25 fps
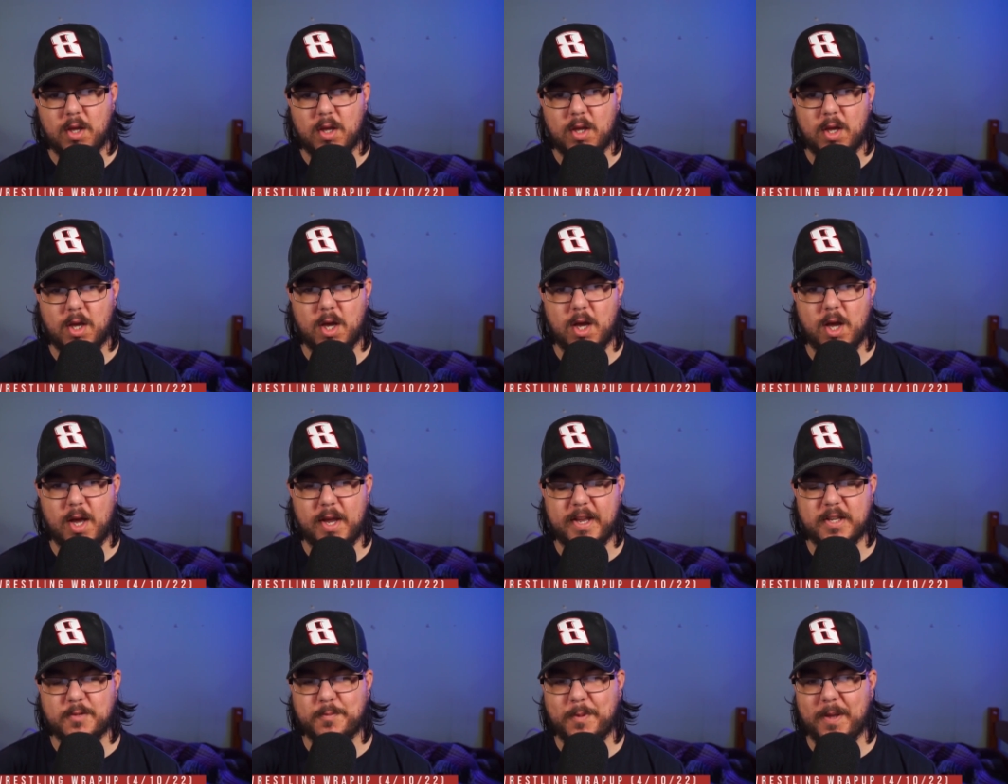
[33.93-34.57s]
Uh,
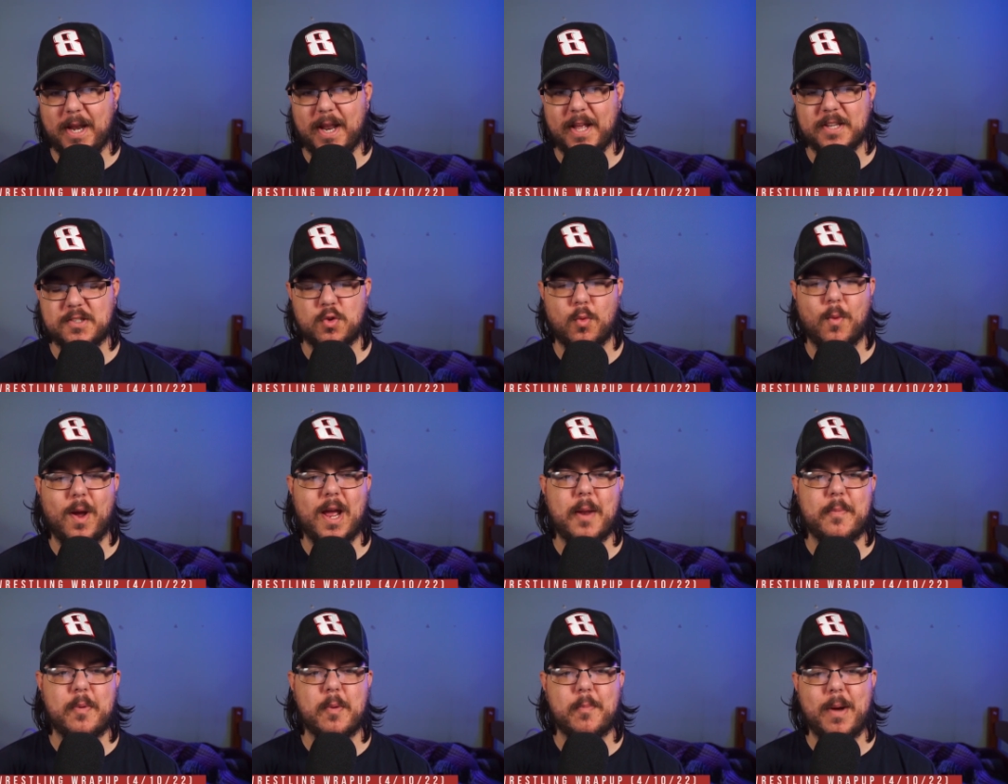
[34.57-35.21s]
ESPN has a
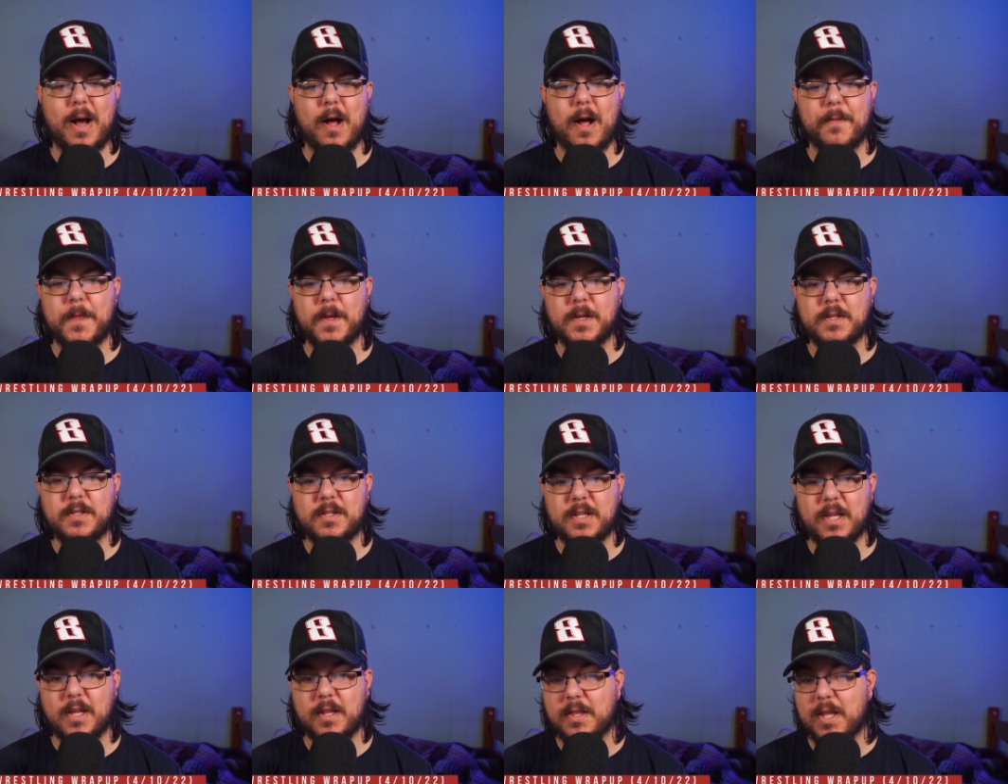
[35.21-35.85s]
write up about
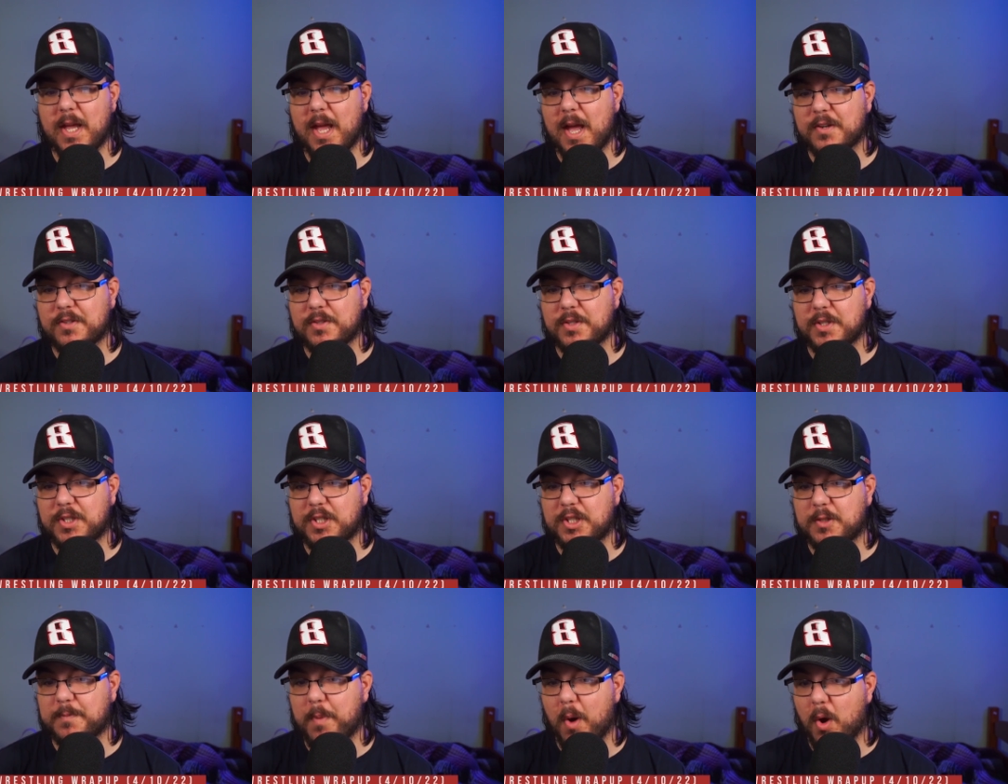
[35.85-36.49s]
this that they actually
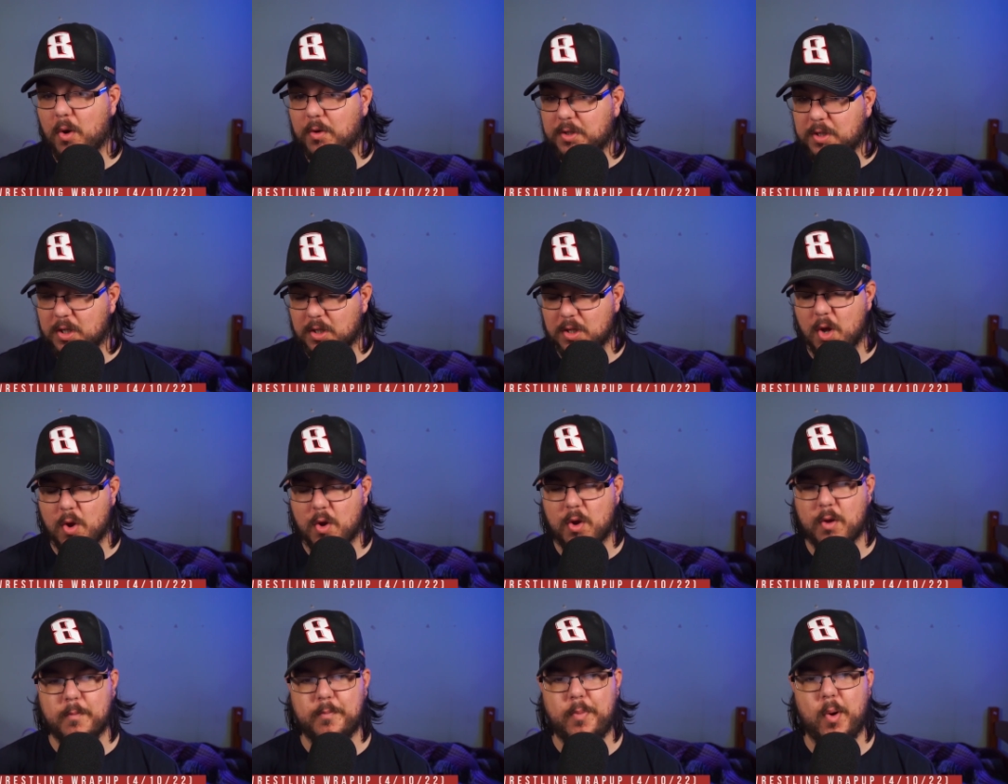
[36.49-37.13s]
spoke to
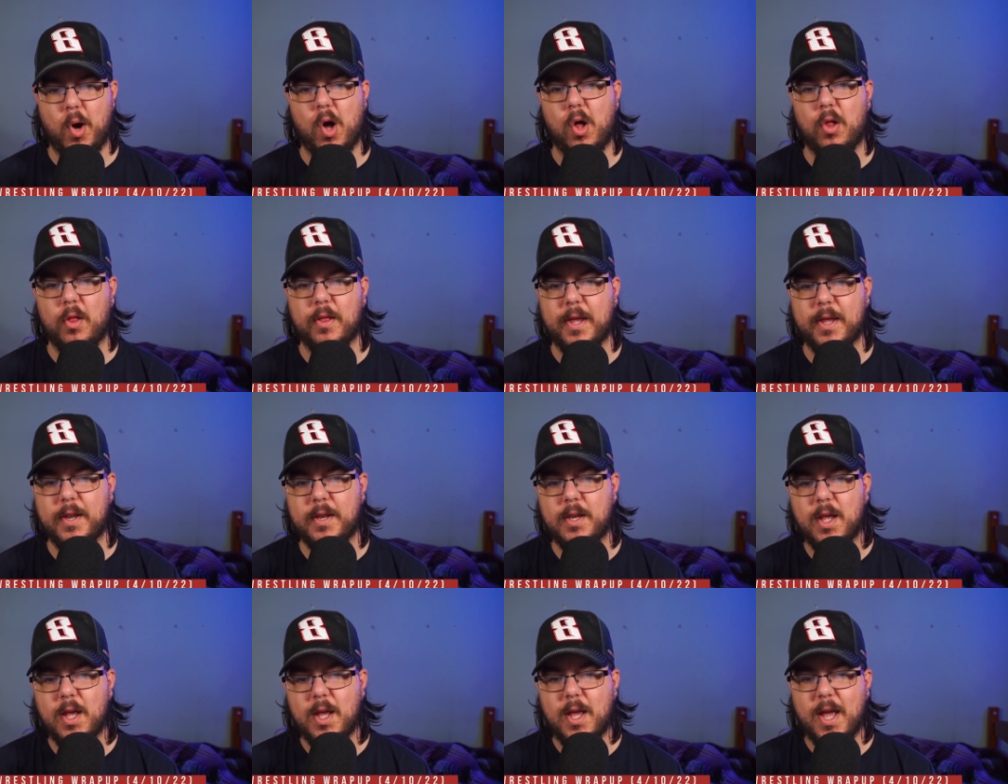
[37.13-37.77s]
Logan Paul
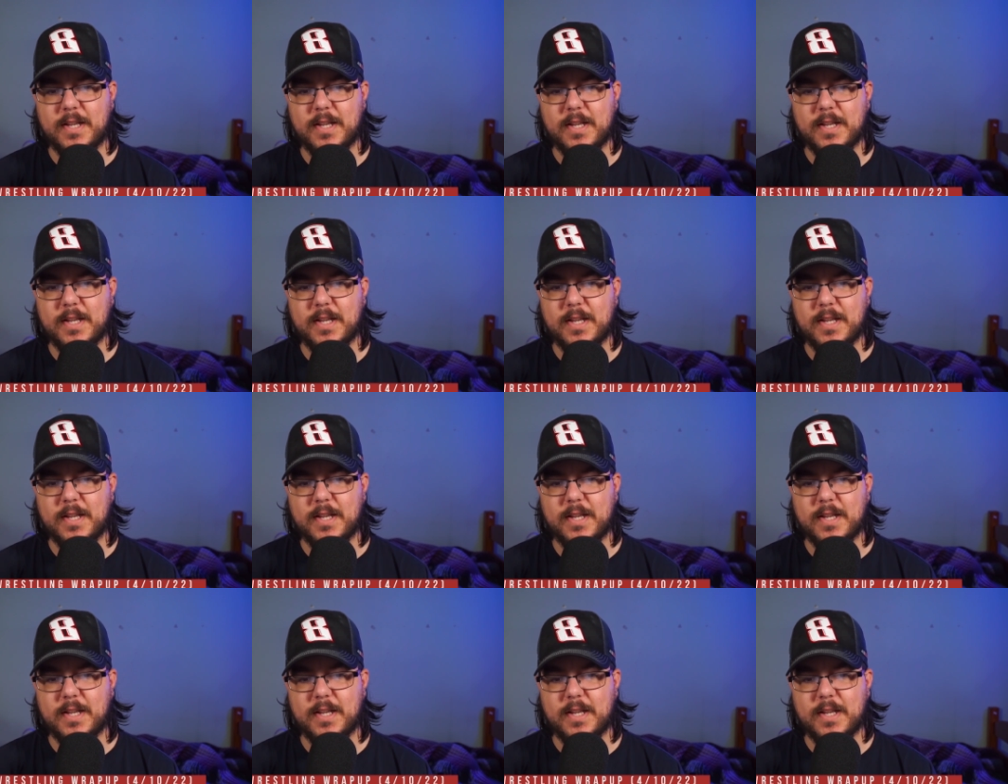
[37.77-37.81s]
in,